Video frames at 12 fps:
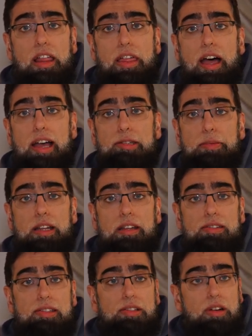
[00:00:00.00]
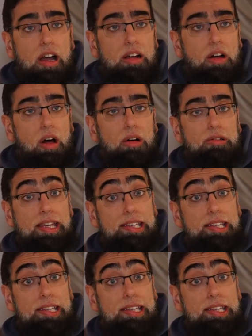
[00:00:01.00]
that has been a stranglehold.